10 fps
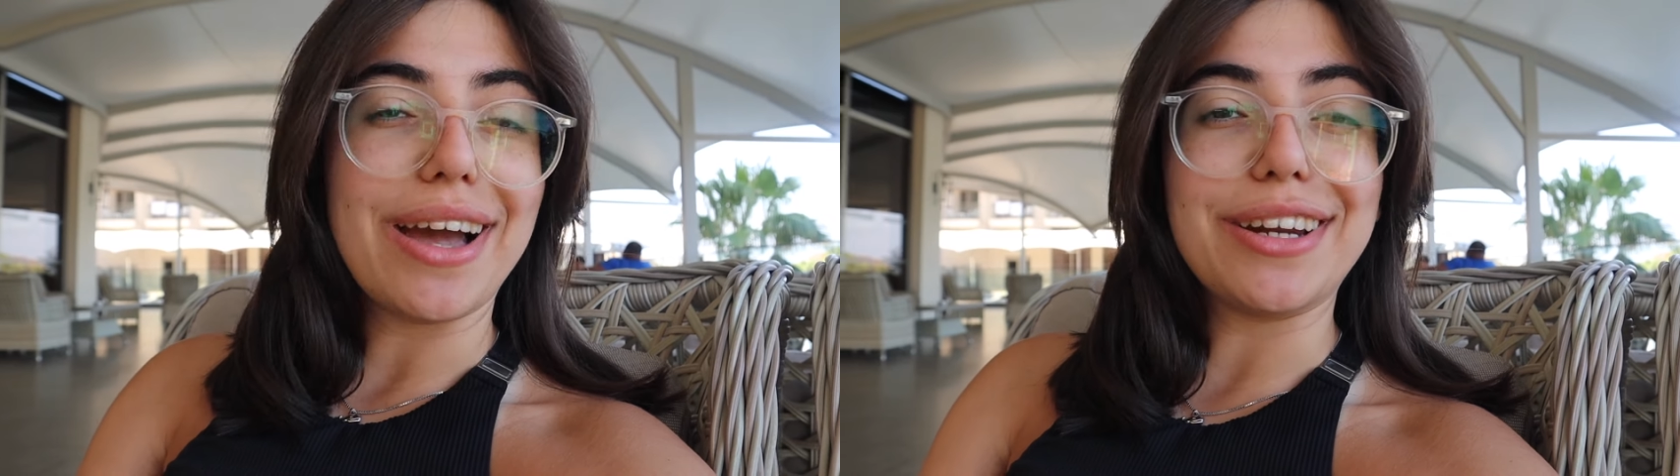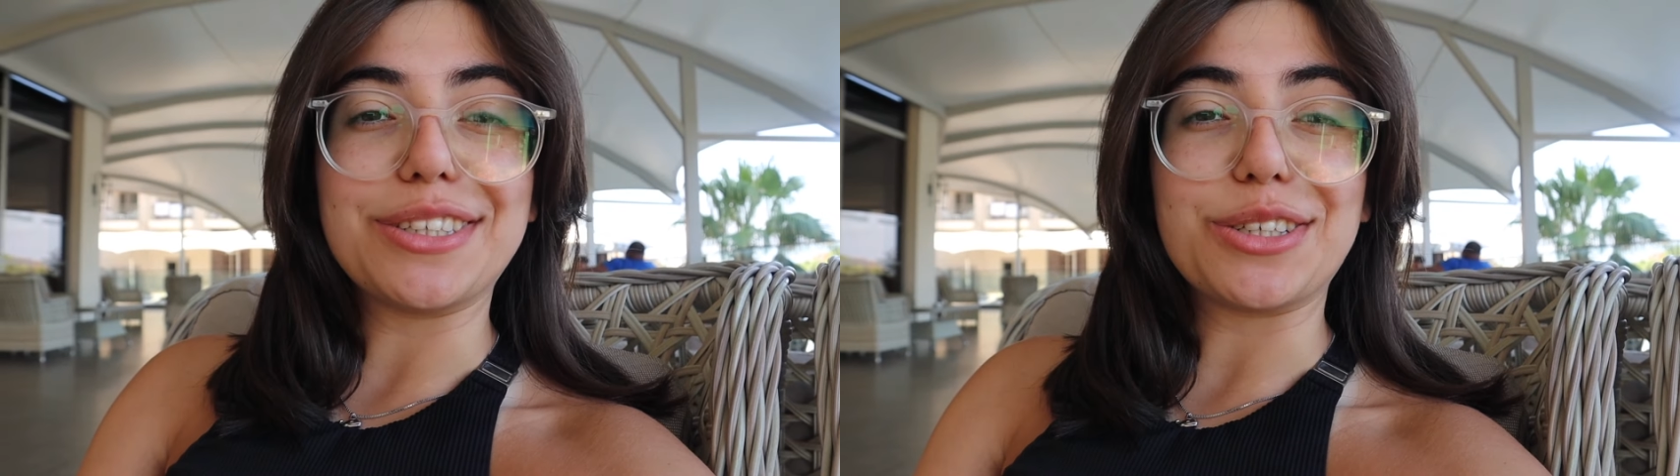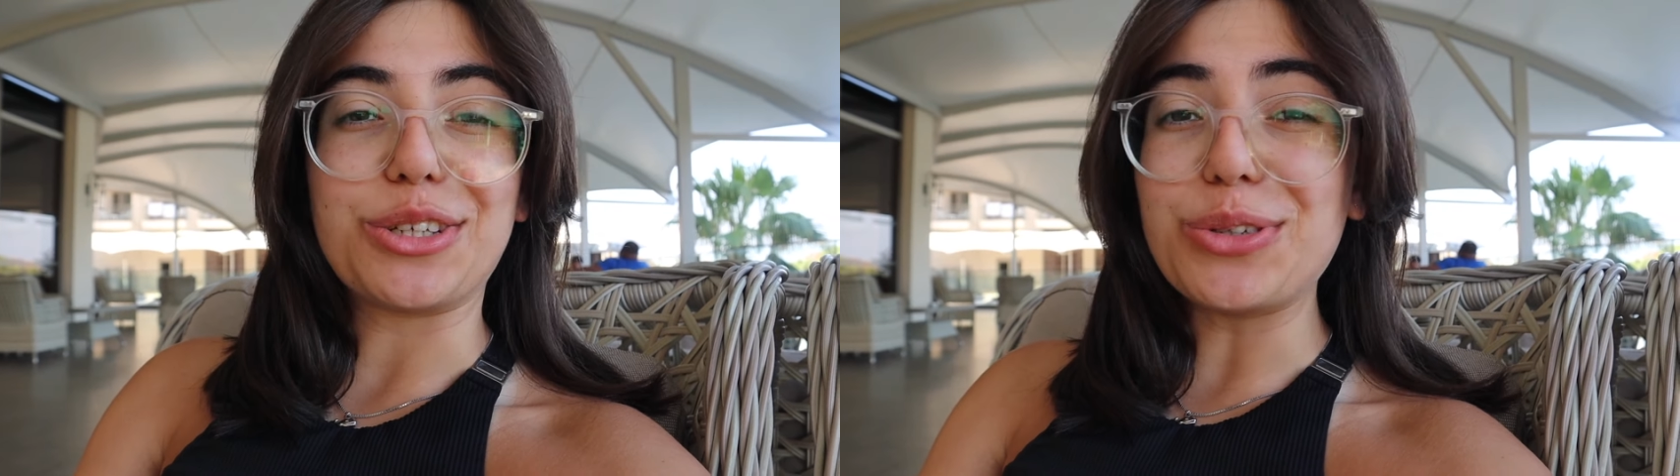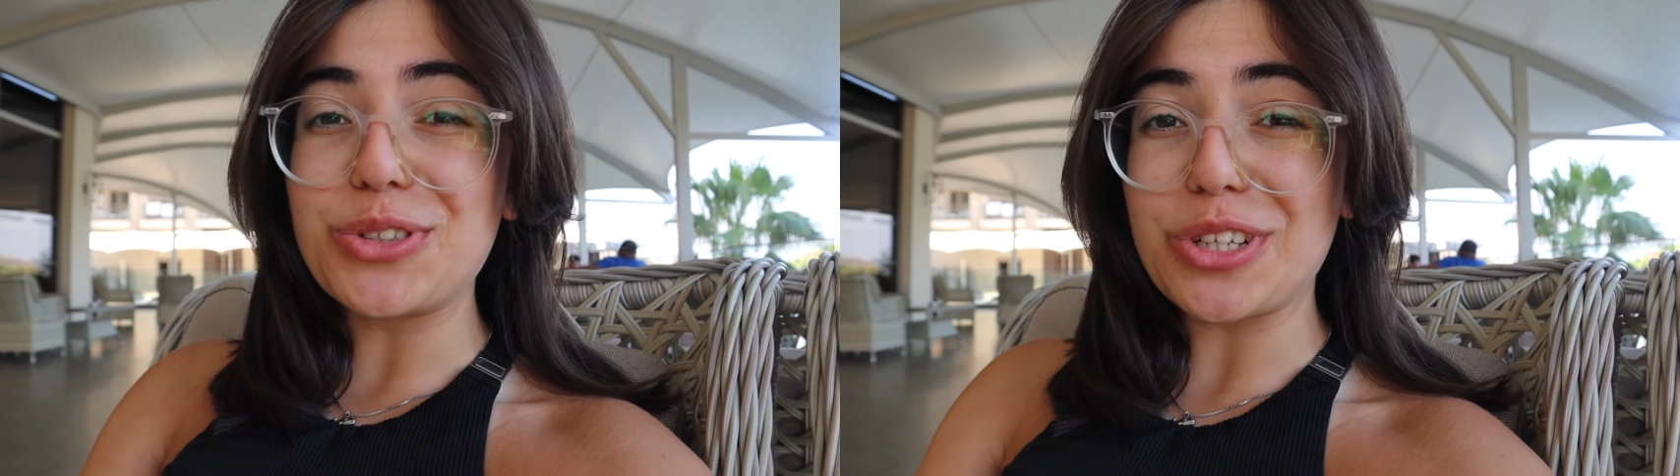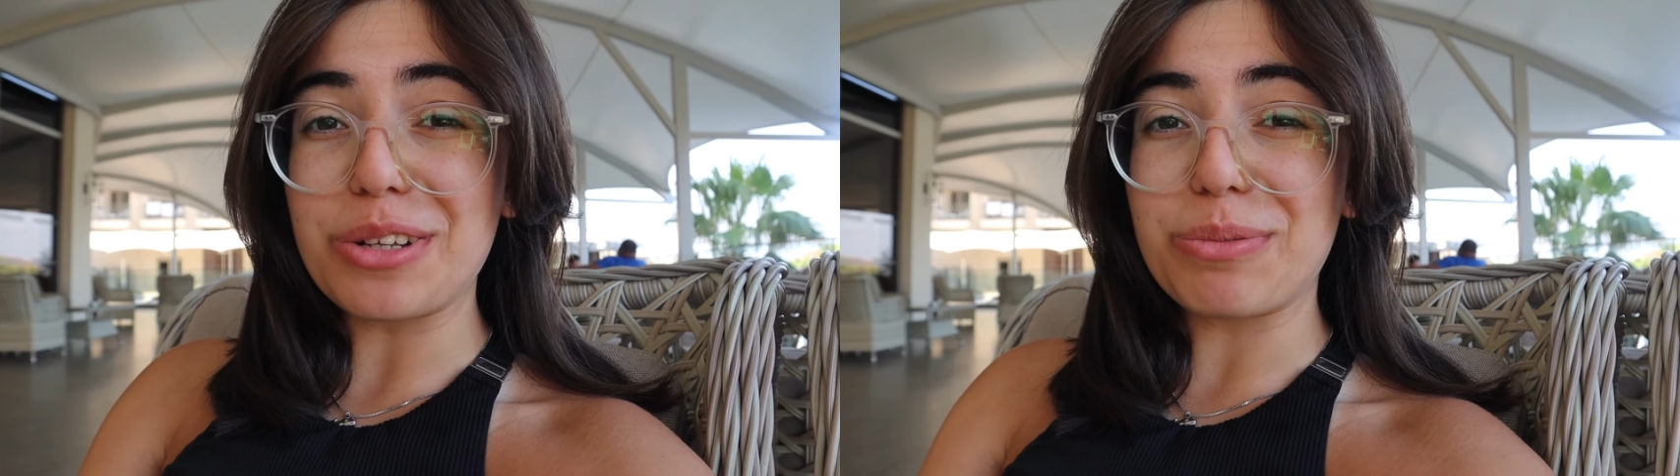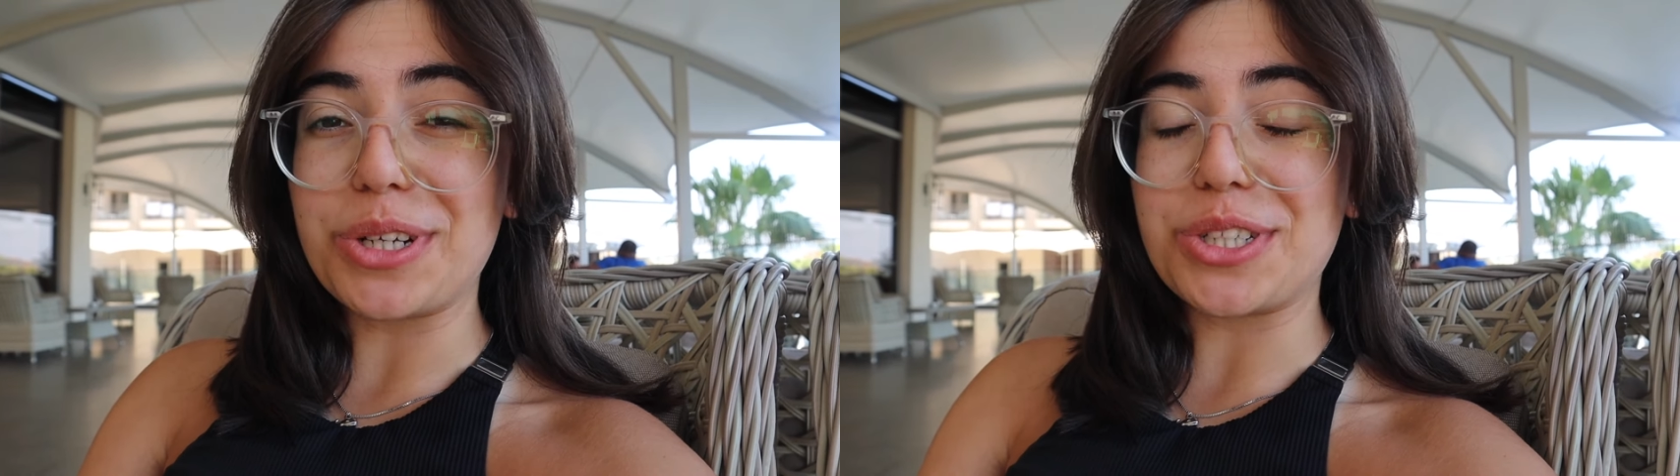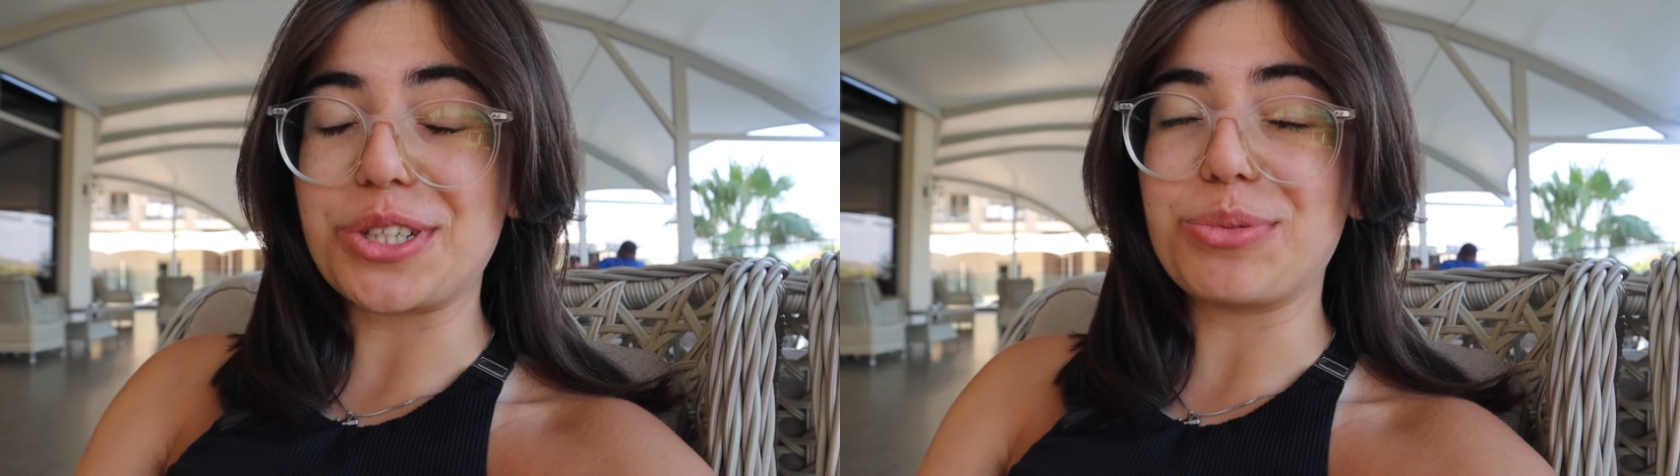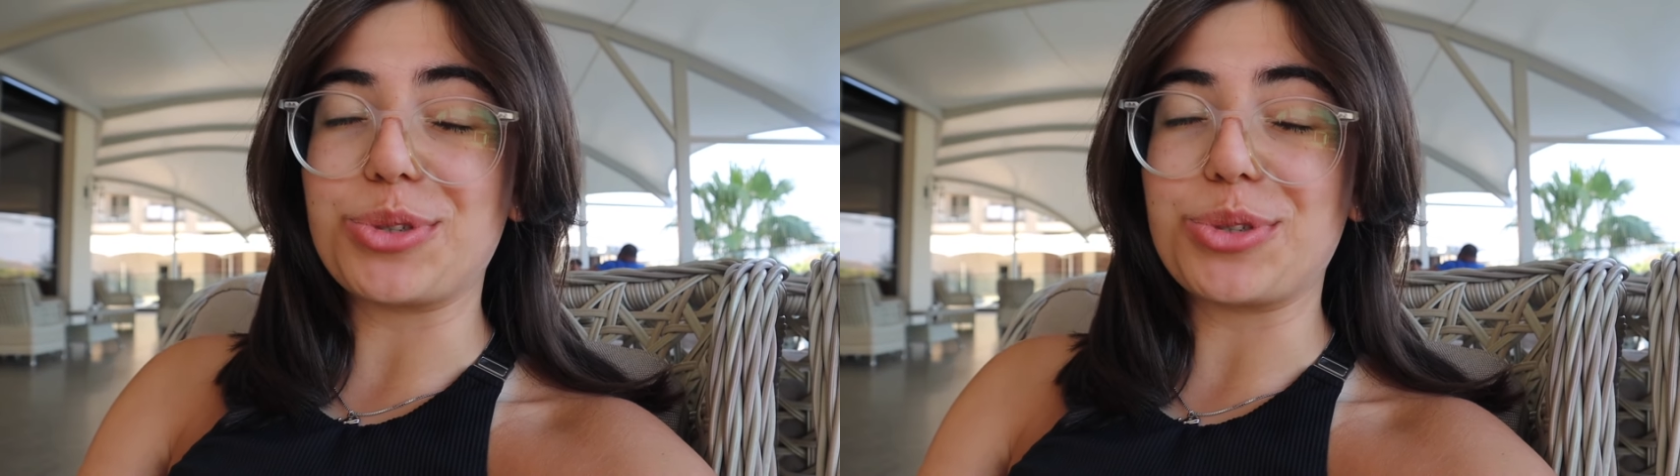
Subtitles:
And it's a huge celebration,